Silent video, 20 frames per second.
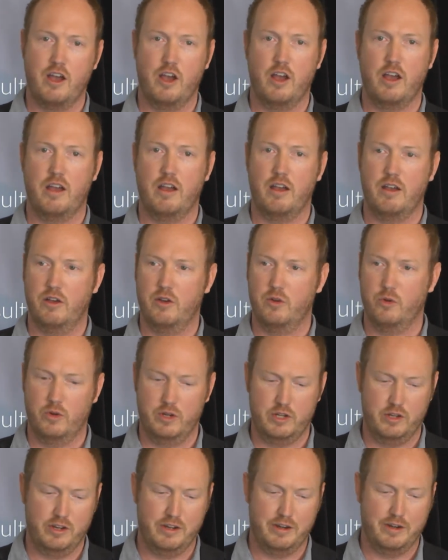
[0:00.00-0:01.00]
or
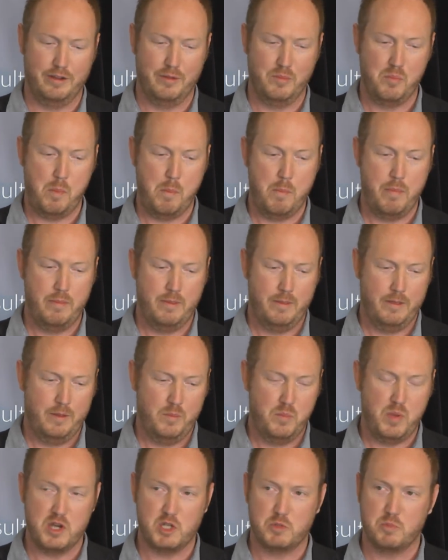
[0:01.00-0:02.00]
you're going to
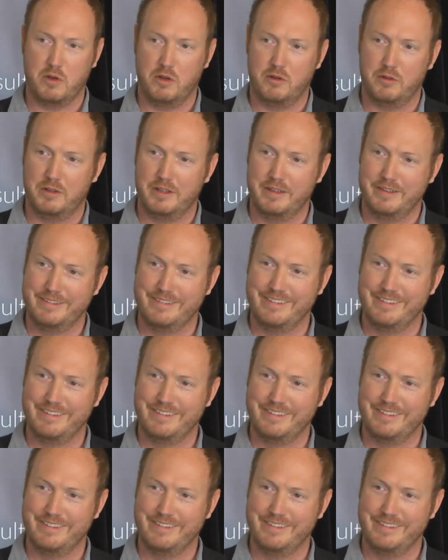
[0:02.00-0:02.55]
pitch bowl,